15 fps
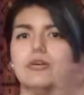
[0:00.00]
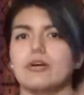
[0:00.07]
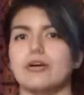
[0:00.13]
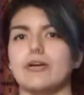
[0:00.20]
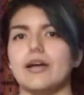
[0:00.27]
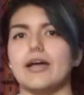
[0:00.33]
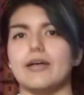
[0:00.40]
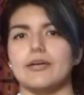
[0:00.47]
All
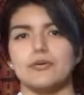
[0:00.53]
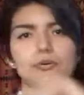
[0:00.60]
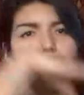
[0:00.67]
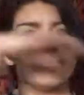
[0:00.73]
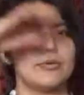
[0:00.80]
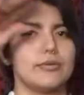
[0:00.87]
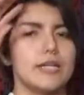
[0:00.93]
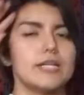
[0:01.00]
right.
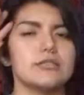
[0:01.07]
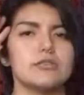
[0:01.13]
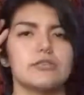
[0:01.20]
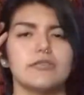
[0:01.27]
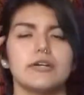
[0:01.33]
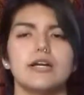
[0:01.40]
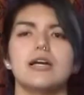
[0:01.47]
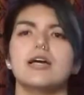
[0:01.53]
Whew, that's
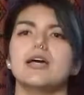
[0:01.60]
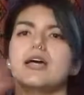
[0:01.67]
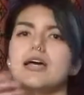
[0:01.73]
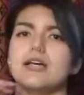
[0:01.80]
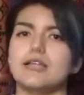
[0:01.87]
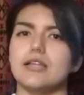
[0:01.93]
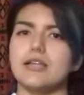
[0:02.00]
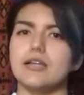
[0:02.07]
over.
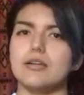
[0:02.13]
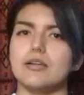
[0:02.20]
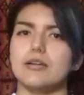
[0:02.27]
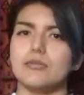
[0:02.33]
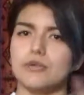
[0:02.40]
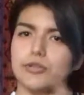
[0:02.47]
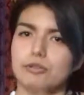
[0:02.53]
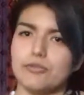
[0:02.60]
And then
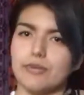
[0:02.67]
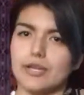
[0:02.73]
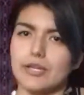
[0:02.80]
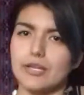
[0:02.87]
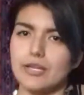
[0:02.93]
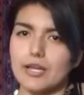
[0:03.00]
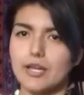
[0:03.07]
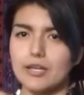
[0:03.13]
when you're
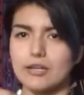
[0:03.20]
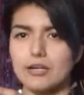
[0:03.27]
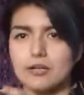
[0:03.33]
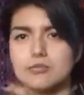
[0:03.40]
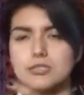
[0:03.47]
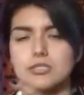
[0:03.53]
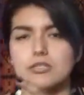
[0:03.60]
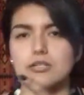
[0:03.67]
ready again, it
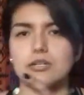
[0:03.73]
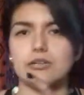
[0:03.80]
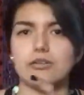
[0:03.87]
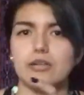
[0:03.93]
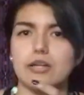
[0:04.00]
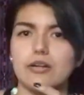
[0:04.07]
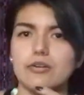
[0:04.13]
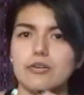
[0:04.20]
comes in another
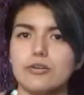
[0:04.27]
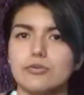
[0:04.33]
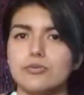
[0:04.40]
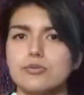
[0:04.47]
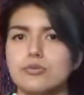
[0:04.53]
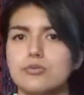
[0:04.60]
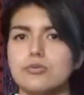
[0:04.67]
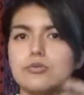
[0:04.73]
layer.
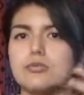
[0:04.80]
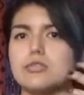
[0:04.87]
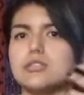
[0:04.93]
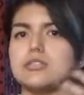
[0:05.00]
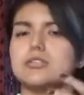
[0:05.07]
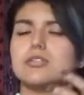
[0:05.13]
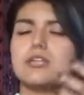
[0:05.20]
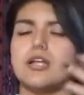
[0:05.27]
Ooh,
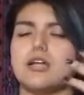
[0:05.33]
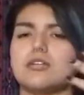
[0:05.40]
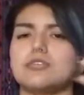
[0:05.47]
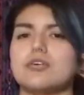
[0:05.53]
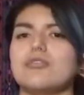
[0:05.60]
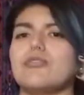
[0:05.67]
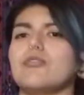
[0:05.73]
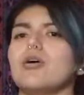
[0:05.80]
this is a lot.
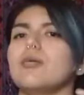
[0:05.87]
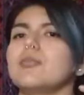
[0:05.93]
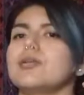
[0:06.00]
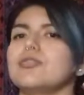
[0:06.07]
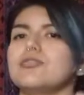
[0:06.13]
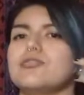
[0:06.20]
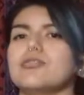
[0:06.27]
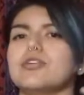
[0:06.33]
It's
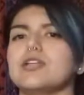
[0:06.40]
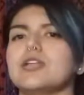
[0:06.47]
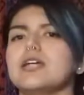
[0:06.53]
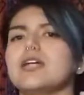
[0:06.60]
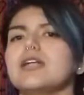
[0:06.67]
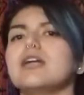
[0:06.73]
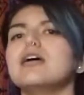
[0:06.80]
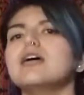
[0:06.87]
overwhelming. You feel
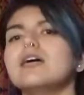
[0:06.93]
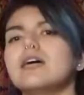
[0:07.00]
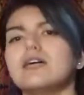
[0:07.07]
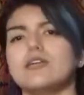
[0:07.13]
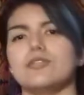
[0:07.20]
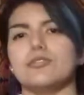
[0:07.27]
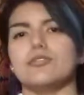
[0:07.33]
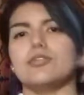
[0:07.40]
it,
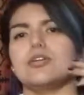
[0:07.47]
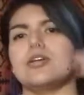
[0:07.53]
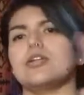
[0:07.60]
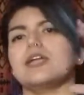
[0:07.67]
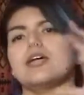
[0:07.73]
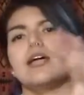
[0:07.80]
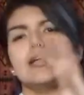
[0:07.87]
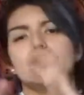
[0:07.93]
you heal
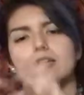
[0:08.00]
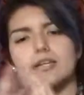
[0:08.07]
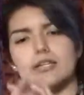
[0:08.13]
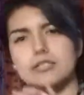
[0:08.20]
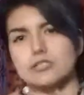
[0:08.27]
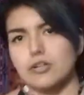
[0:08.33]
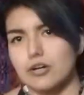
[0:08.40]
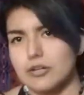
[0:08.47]
it, and then
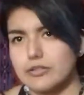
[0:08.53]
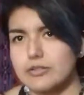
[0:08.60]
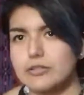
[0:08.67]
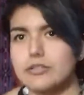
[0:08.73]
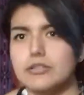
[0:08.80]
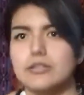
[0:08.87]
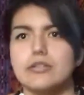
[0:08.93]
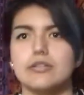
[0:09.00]
it's gone.
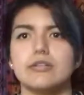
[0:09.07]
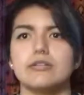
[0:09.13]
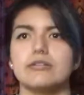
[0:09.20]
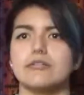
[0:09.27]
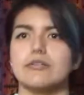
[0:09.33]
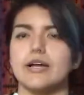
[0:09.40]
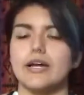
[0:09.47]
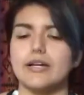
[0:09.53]

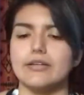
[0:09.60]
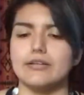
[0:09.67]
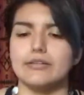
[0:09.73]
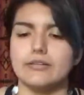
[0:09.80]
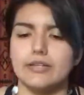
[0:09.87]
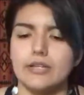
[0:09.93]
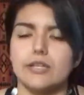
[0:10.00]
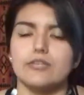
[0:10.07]
Right?
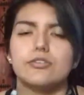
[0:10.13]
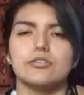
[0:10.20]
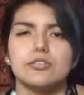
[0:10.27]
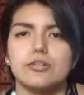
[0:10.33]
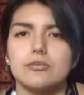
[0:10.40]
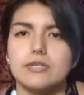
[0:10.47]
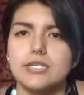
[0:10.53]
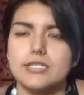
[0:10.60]
There's
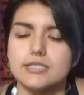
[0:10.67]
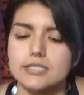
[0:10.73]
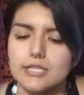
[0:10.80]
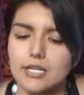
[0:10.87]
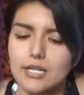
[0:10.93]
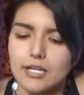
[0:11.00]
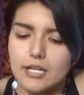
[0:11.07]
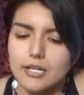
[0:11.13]
always
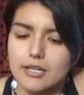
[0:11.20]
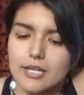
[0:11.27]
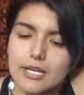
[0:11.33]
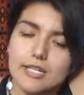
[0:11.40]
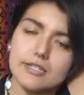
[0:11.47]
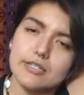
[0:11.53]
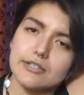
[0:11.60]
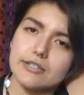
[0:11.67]
light
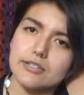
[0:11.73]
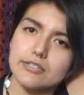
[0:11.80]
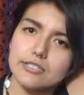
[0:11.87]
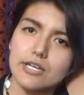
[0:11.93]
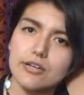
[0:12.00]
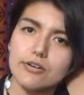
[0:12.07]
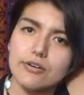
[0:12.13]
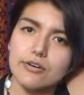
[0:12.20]
at the end of the
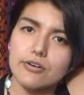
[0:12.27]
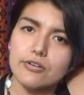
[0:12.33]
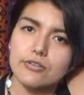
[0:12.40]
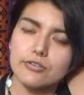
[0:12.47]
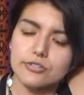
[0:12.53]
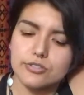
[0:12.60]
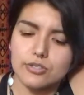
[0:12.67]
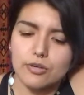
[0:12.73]
tunnel.
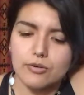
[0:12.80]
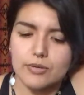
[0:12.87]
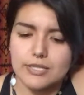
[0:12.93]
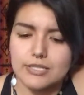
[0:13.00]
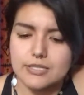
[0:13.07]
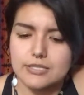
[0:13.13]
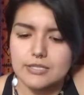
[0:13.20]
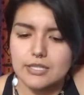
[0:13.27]
There's
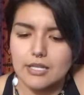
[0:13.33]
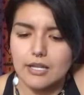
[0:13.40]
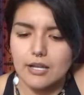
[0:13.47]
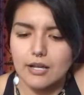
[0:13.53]
always